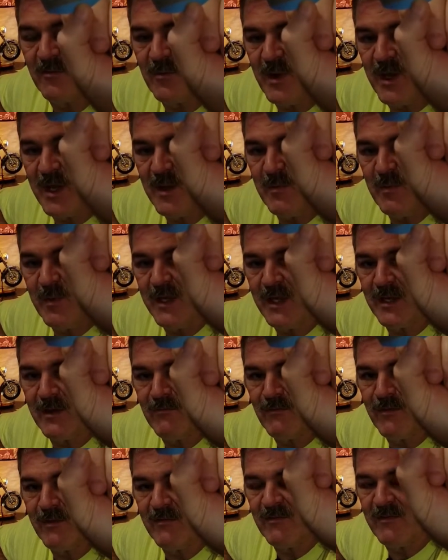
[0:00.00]
piping
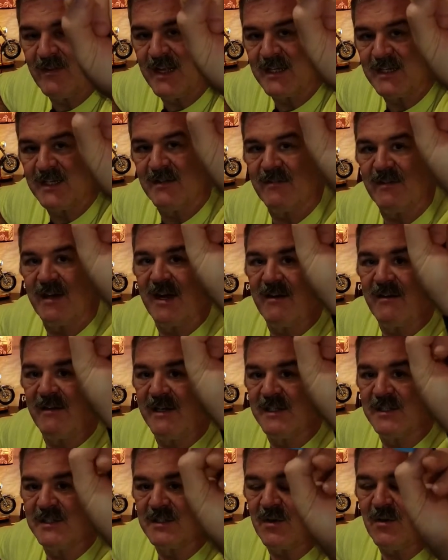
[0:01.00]
and reflective
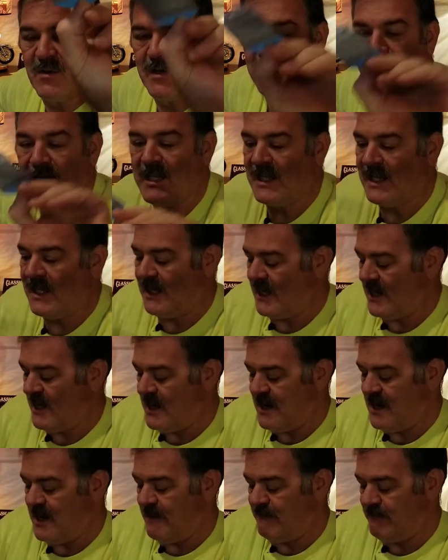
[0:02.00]
areas on the,
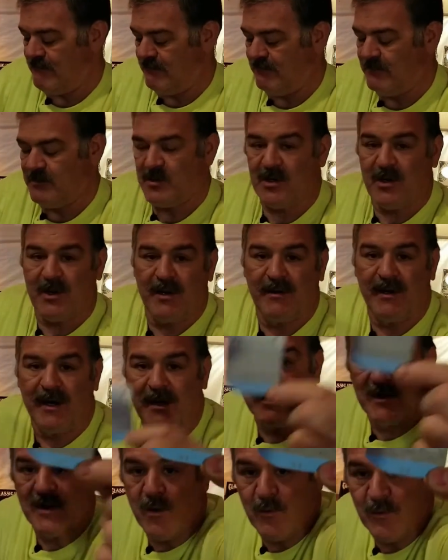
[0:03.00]
sorry, I'm not
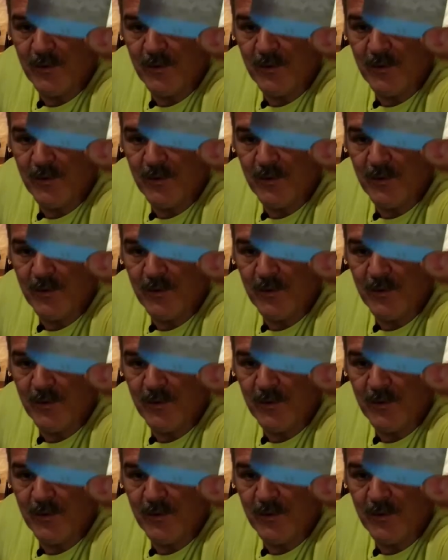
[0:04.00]
holding